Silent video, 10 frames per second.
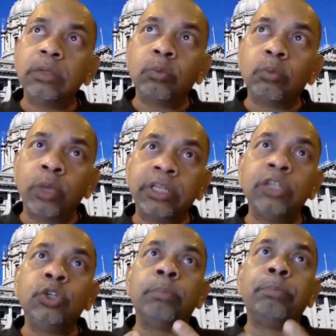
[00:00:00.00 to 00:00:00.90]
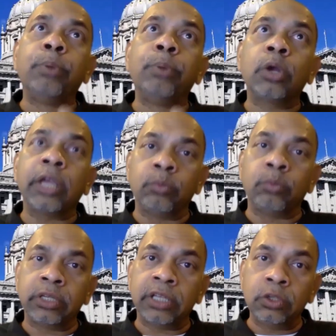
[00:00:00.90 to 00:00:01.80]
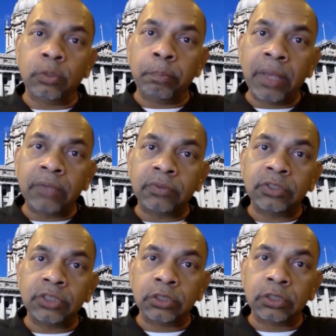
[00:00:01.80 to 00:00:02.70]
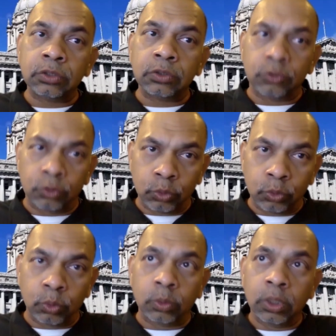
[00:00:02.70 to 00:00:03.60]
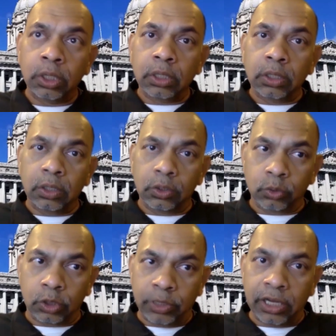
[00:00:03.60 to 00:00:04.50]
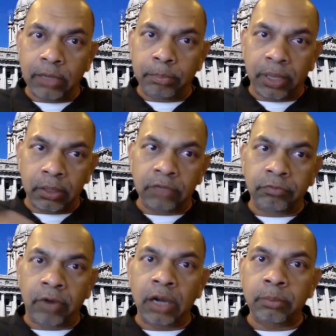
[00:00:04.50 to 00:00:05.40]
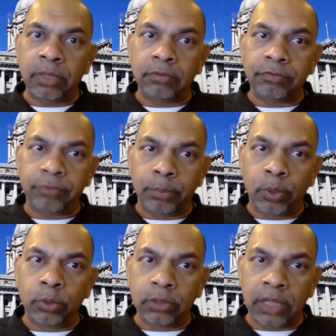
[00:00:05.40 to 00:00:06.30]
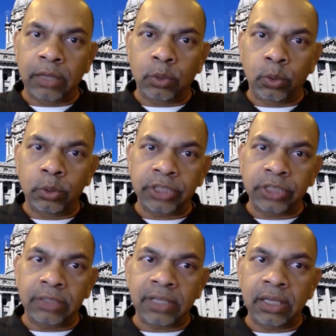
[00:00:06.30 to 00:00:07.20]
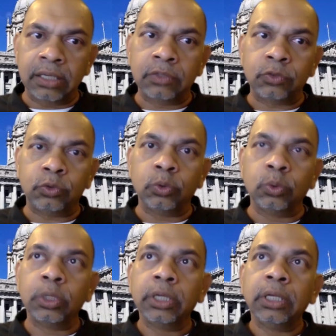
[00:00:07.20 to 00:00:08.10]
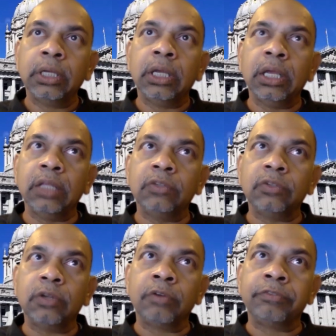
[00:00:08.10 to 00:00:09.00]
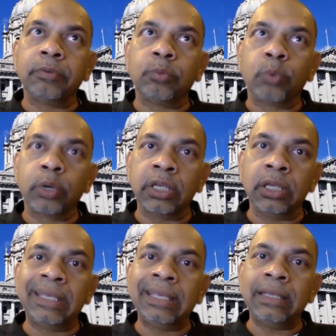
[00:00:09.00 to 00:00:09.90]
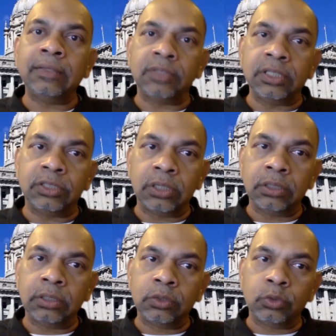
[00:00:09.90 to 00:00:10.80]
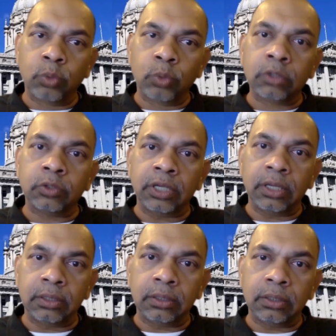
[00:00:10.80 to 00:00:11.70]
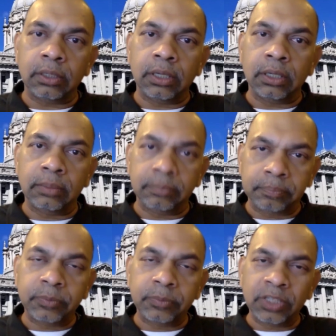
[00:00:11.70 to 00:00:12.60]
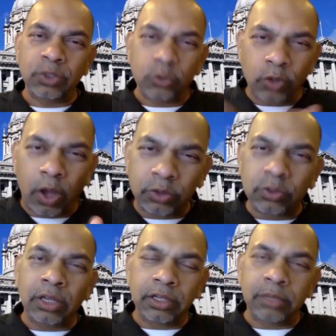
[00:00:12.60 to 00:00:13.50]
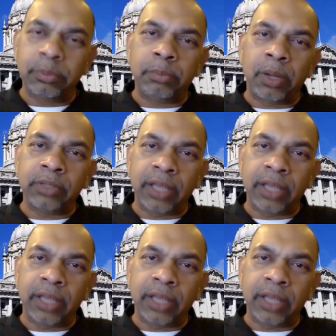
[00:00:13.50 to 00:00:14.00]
what can your book and what can your messaging do to create a better environment for both landlords and tenants to, instead of working against each other, to work together? Can you talk a little bit about that?